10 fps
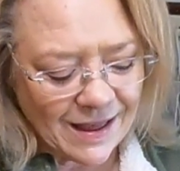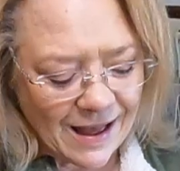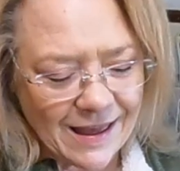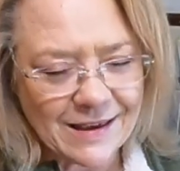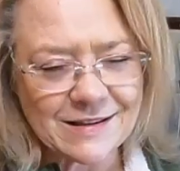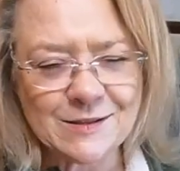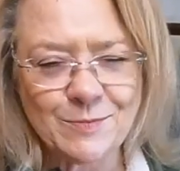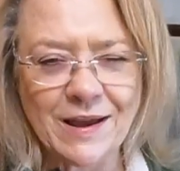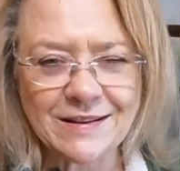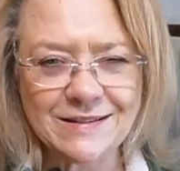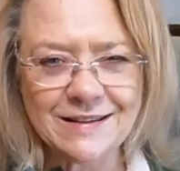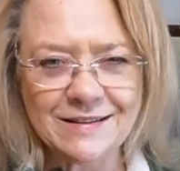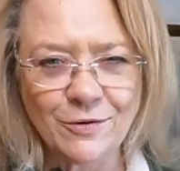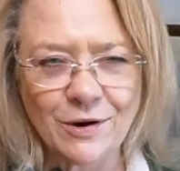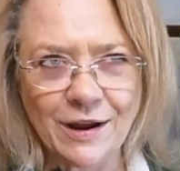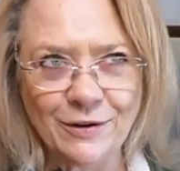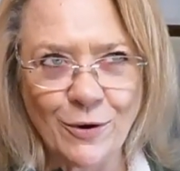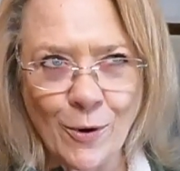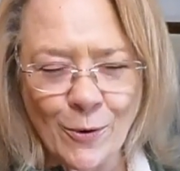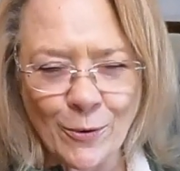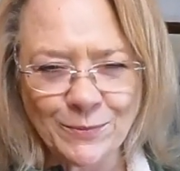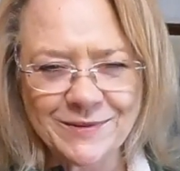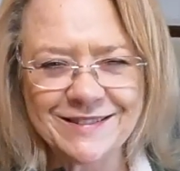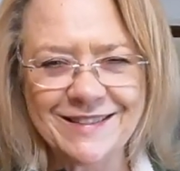I expected, or I had hoped,